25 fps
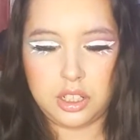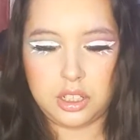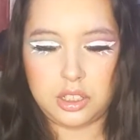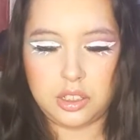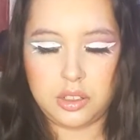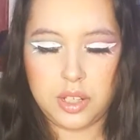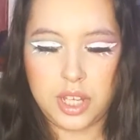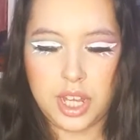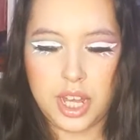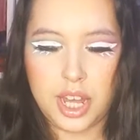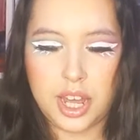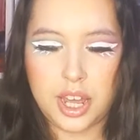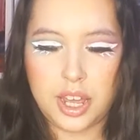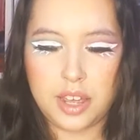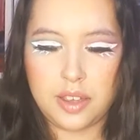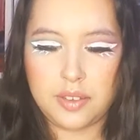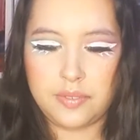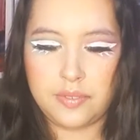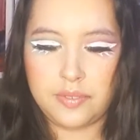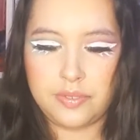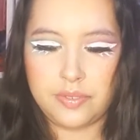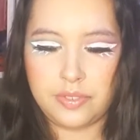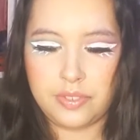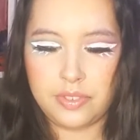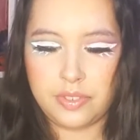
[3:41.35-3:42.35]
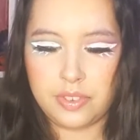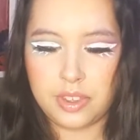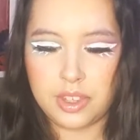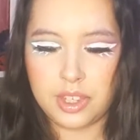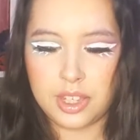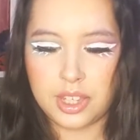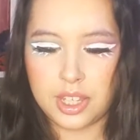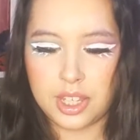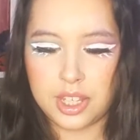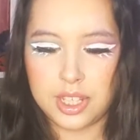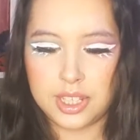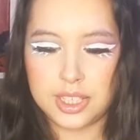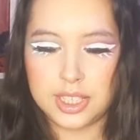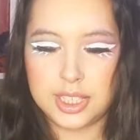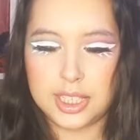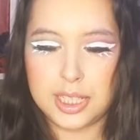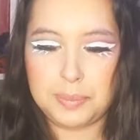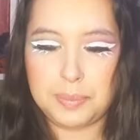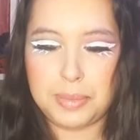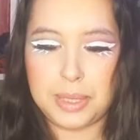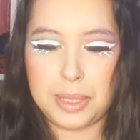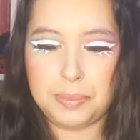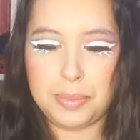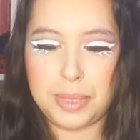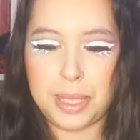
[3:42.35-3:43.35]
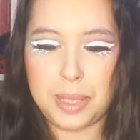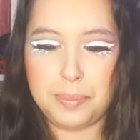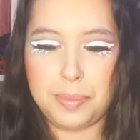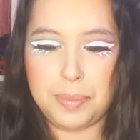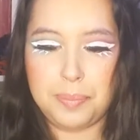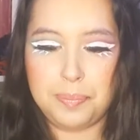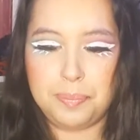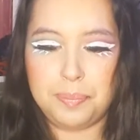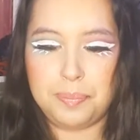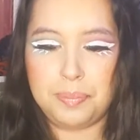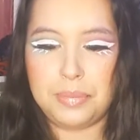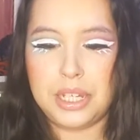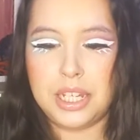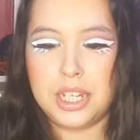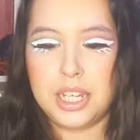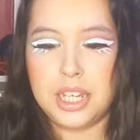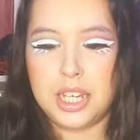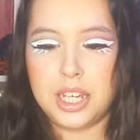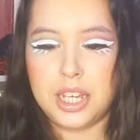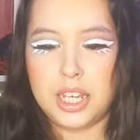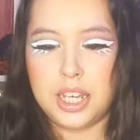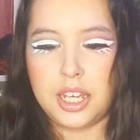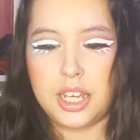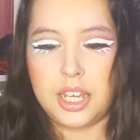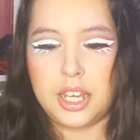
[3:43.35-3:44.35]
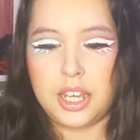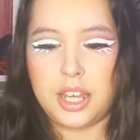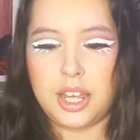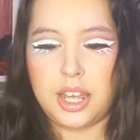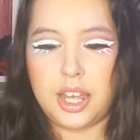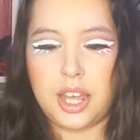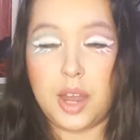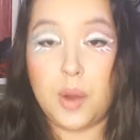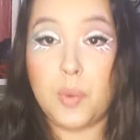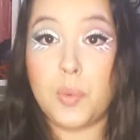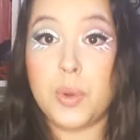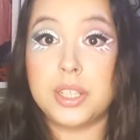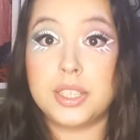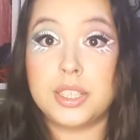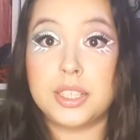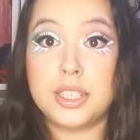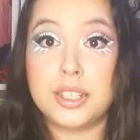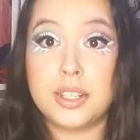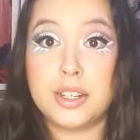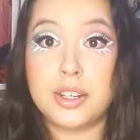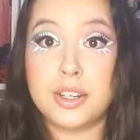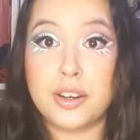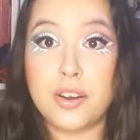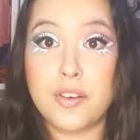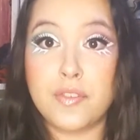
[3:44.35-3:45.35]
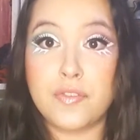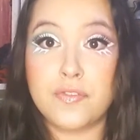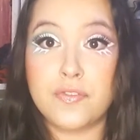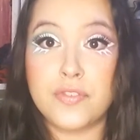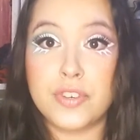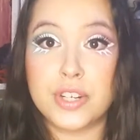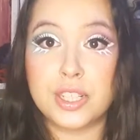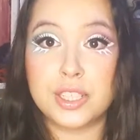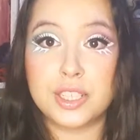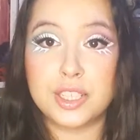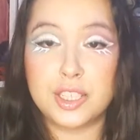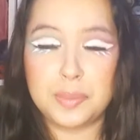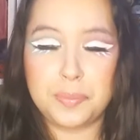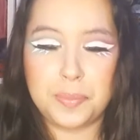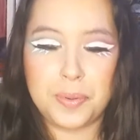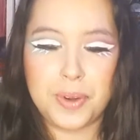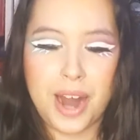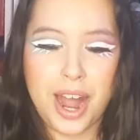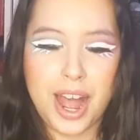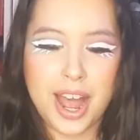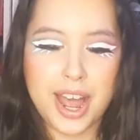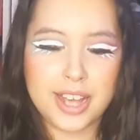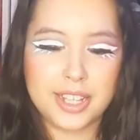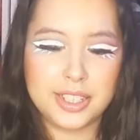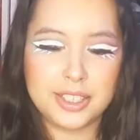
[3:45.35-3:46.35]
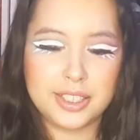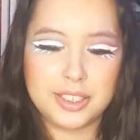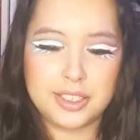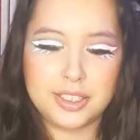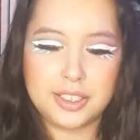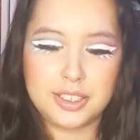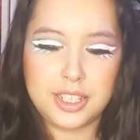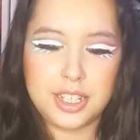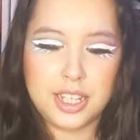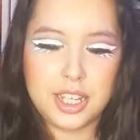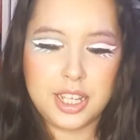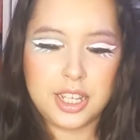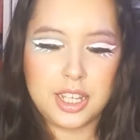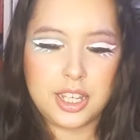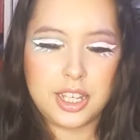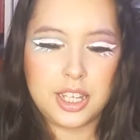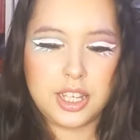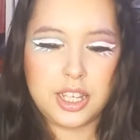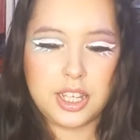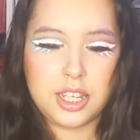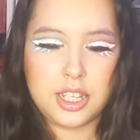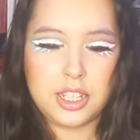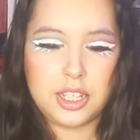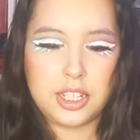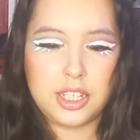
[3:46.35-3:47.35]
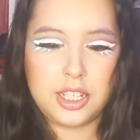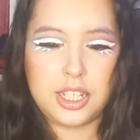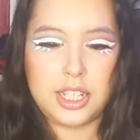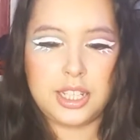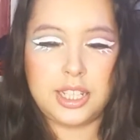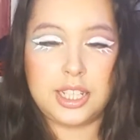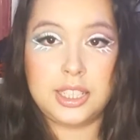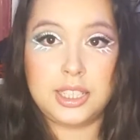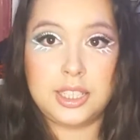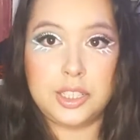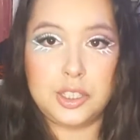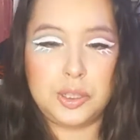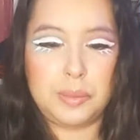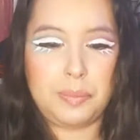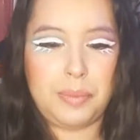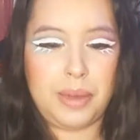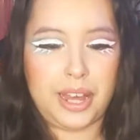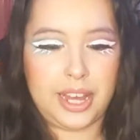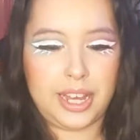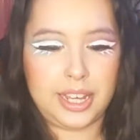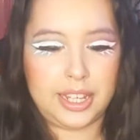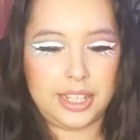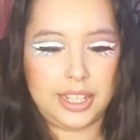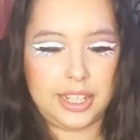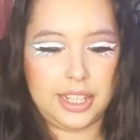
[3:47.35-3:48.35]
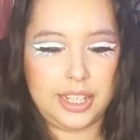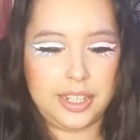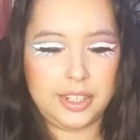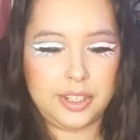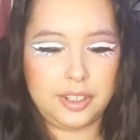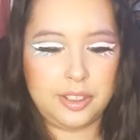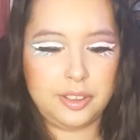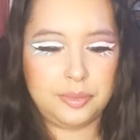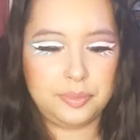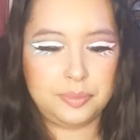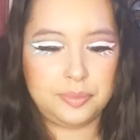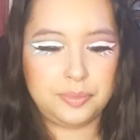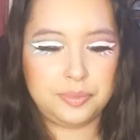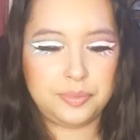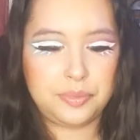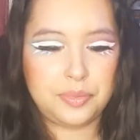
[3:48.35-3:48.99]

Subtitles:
It's okay. Snip. And what's in her first surprise? In this little baggie here.